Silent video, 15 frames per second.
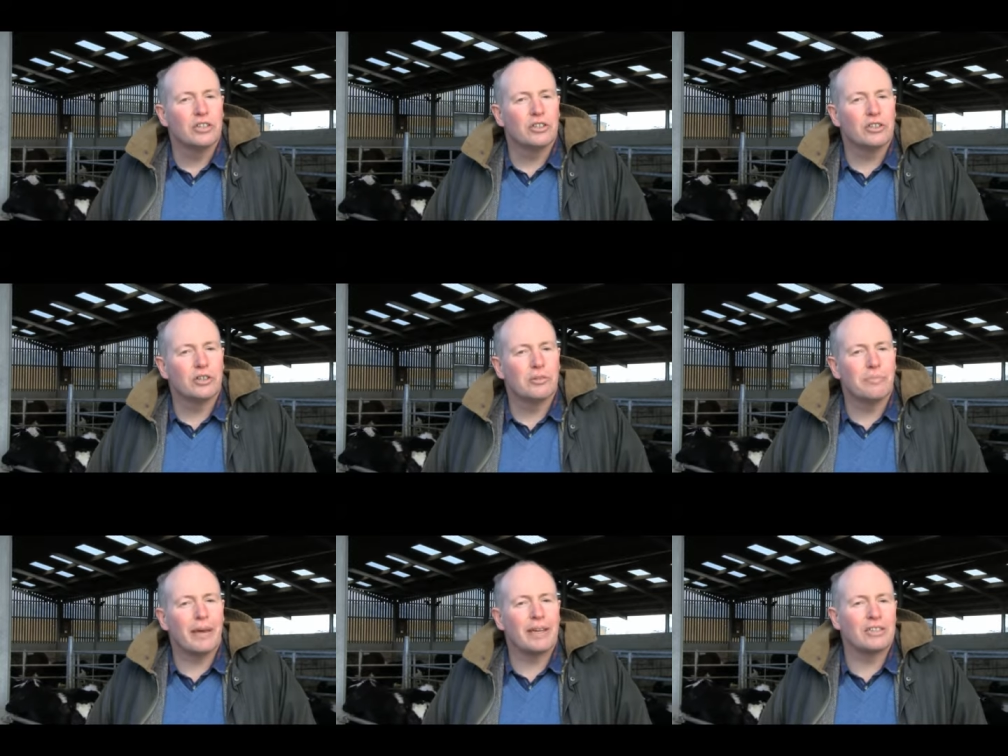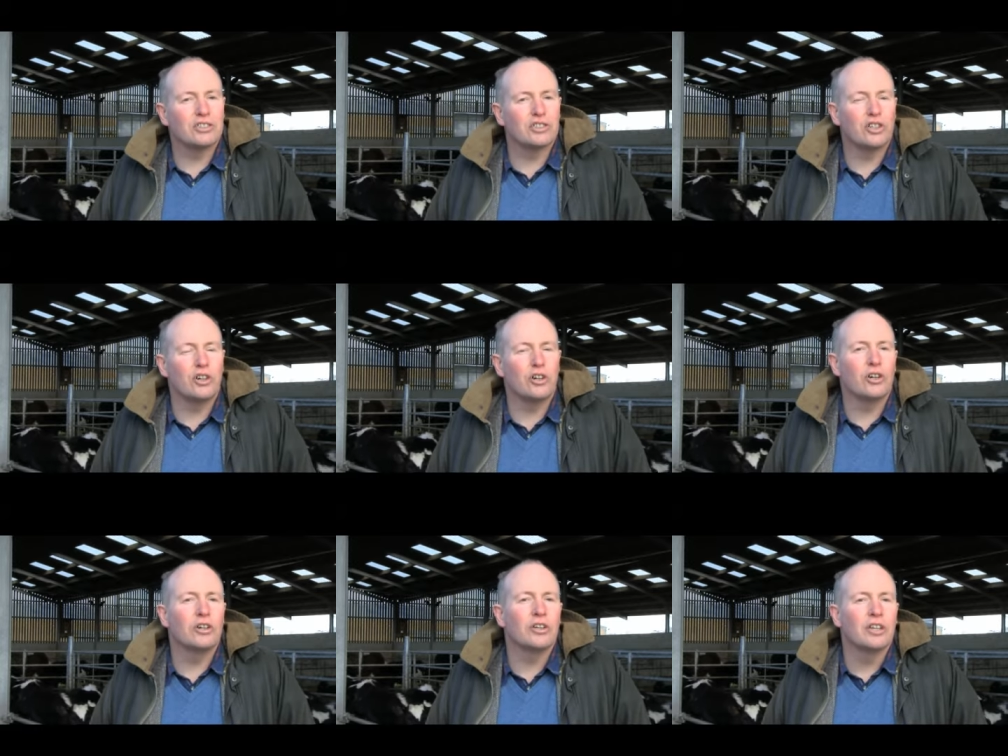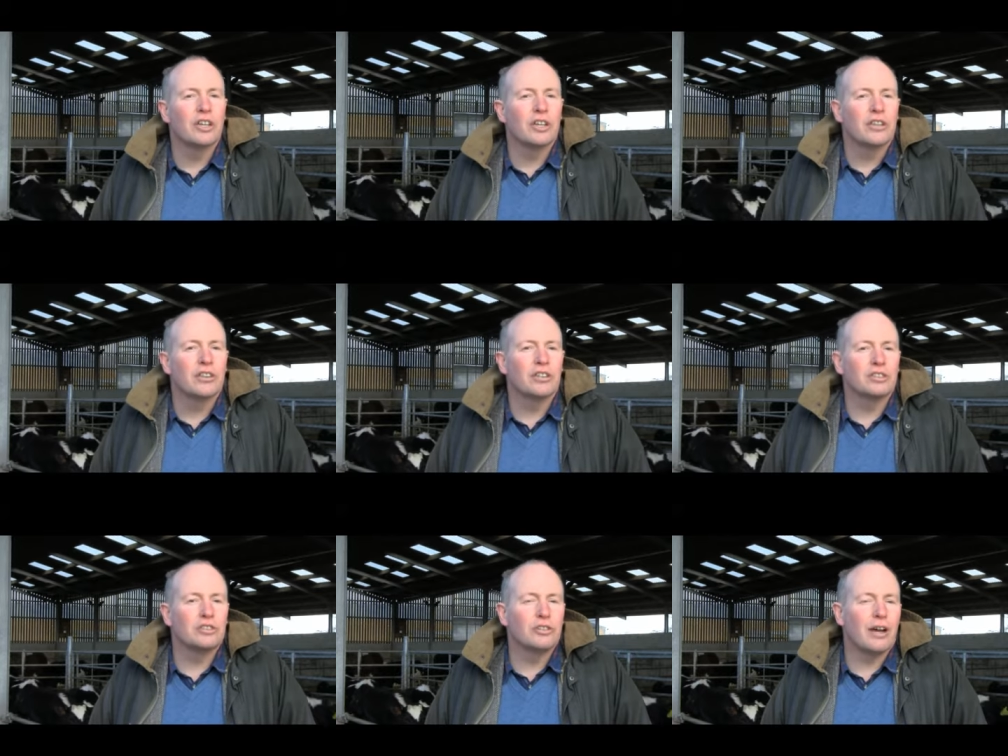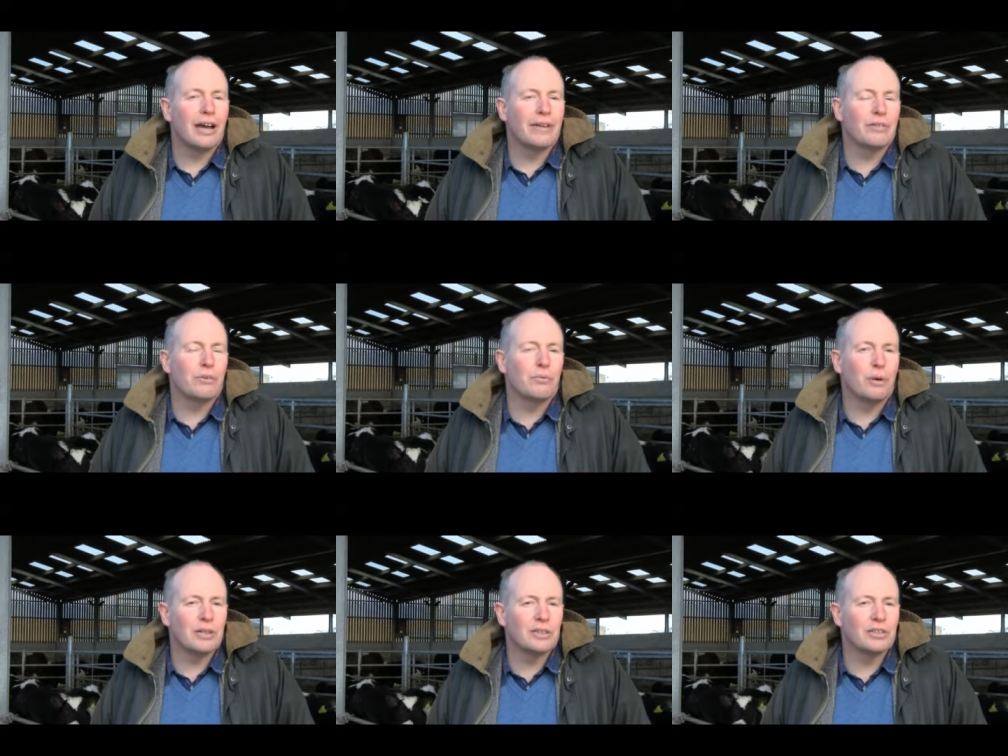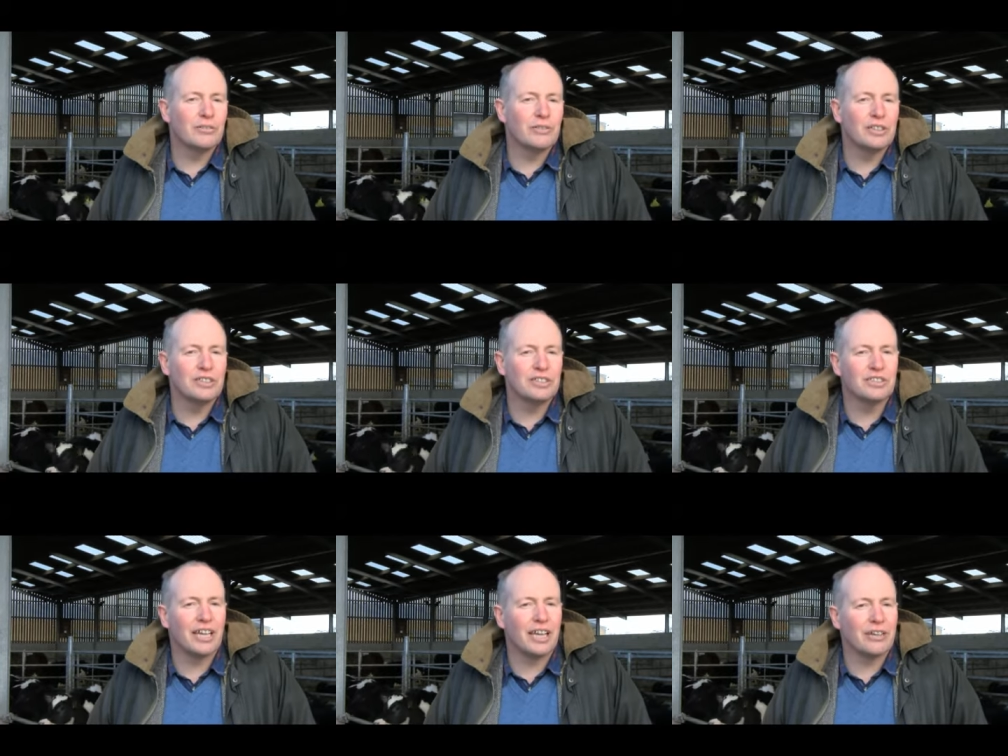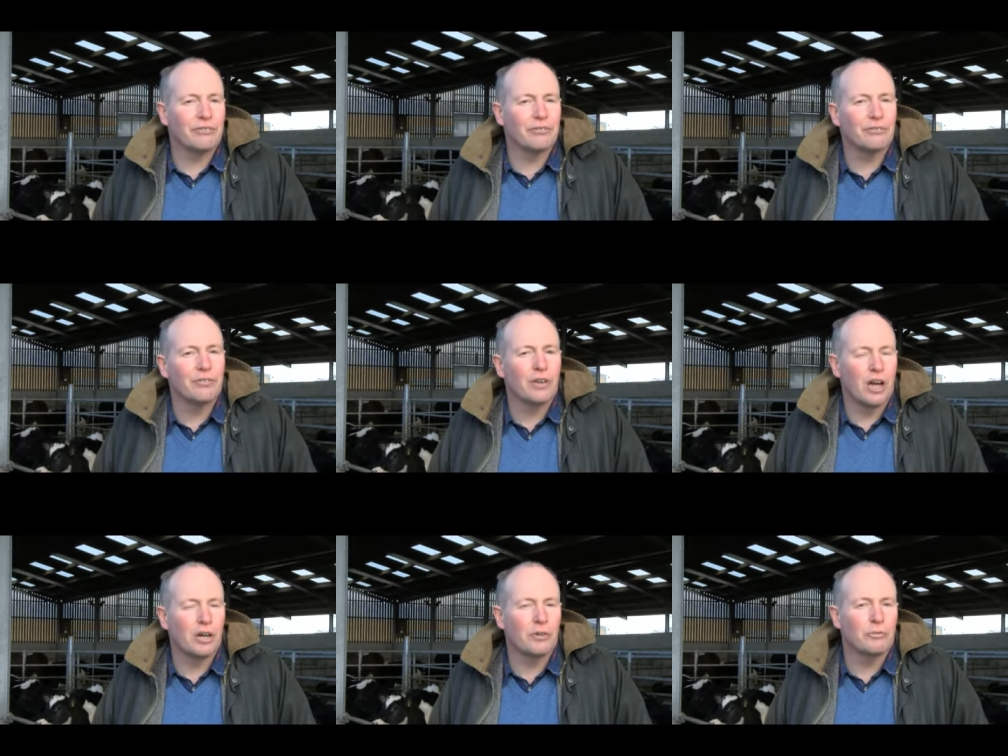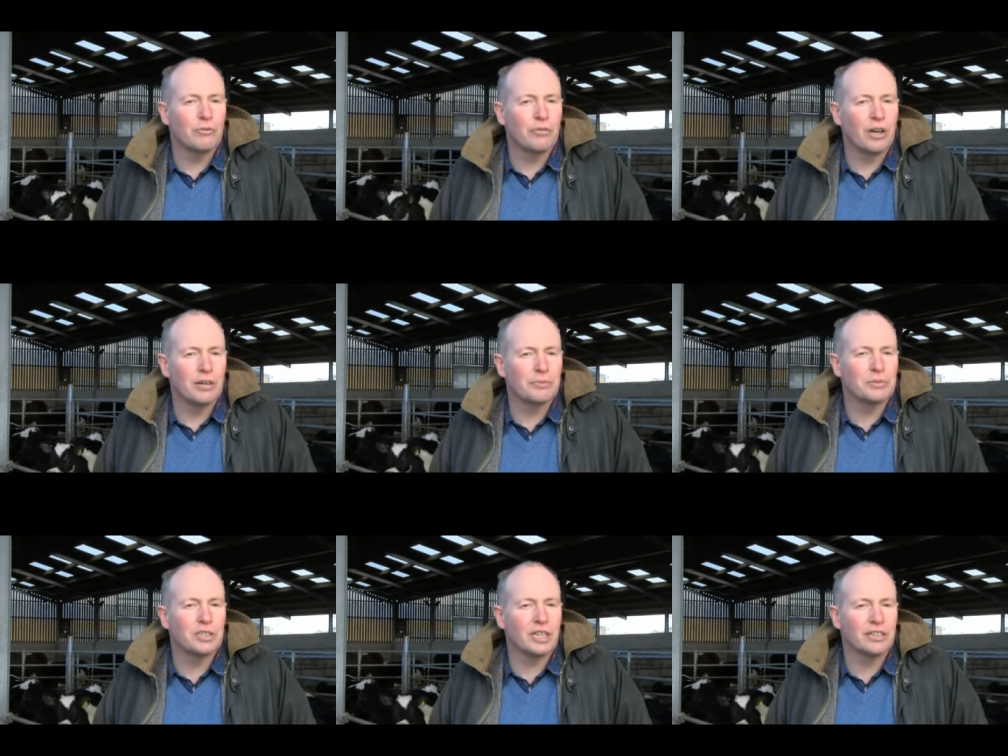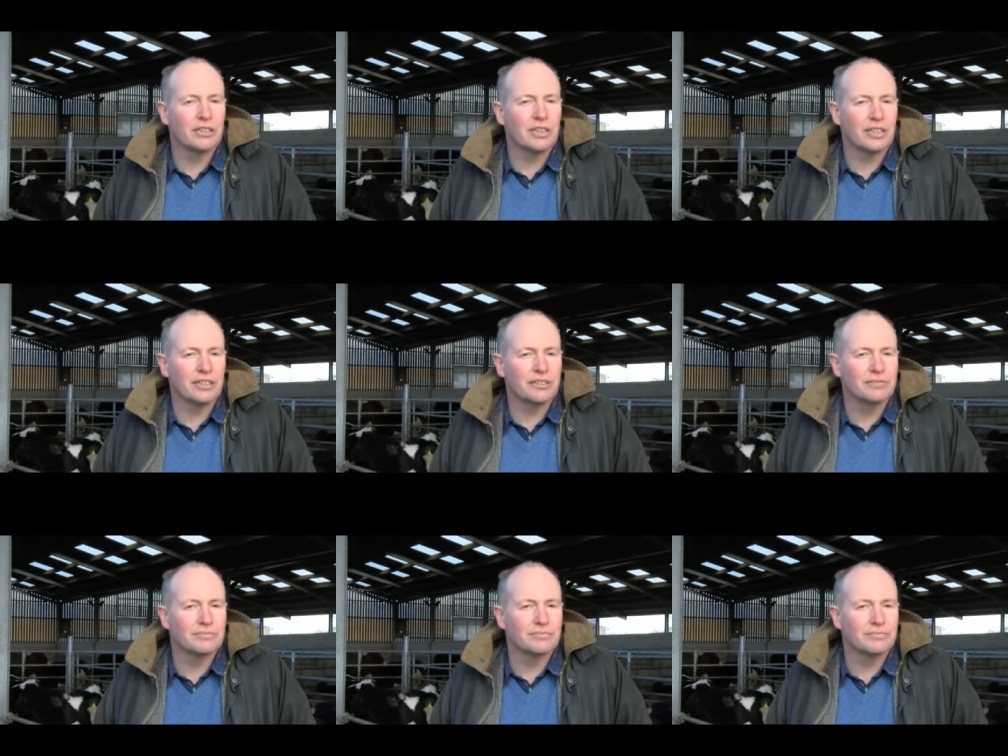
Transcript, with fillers: You can make sure that you have a wonderfully safe Open Farm Sunday.